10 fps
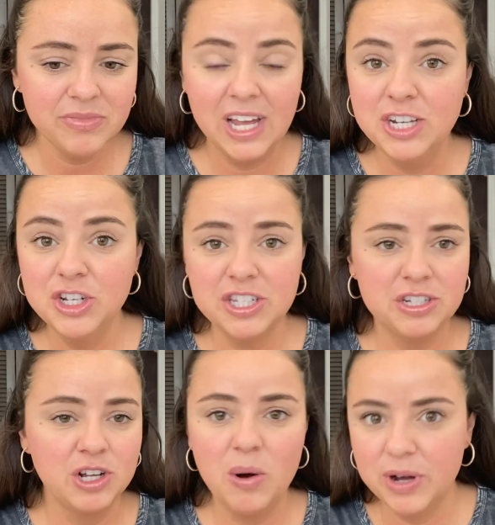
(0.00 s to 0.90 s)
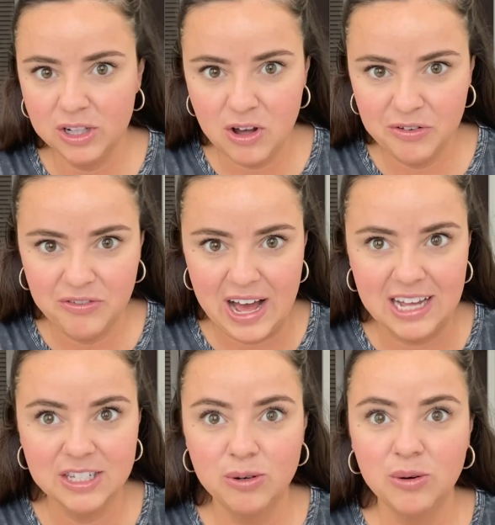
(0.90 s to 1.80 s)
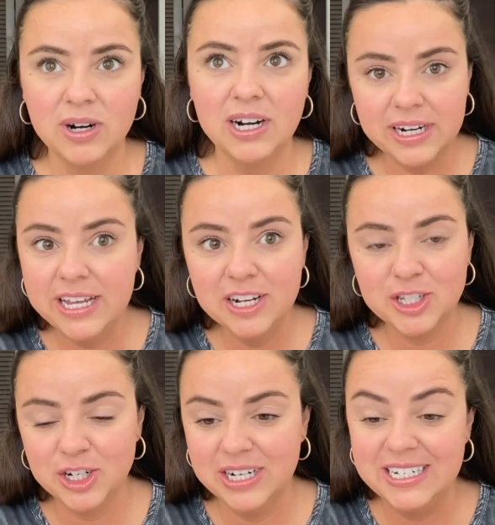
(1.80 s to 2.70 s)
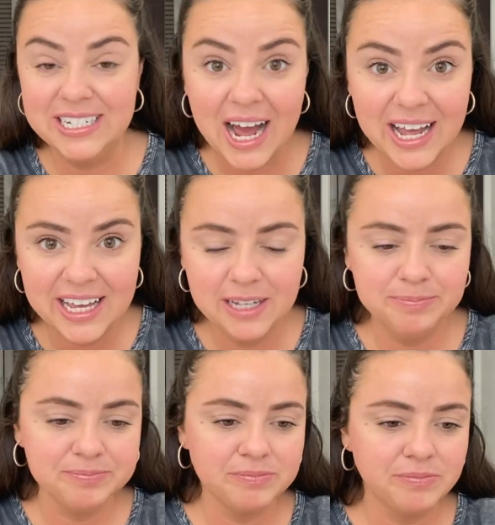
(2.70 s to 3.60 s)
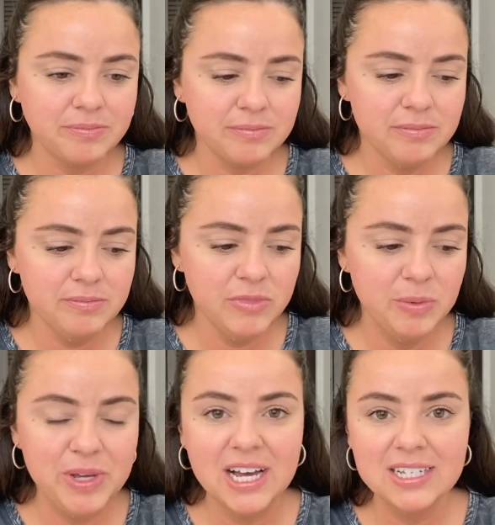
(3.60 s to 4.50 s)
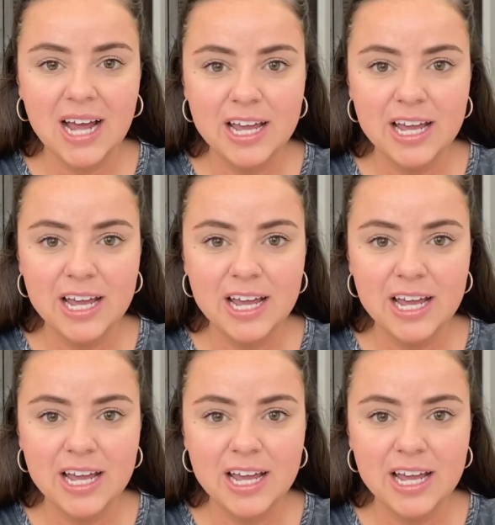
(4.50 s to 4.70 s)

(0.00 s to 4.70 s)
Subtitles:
and just go on a long fast or eat a certain diet because I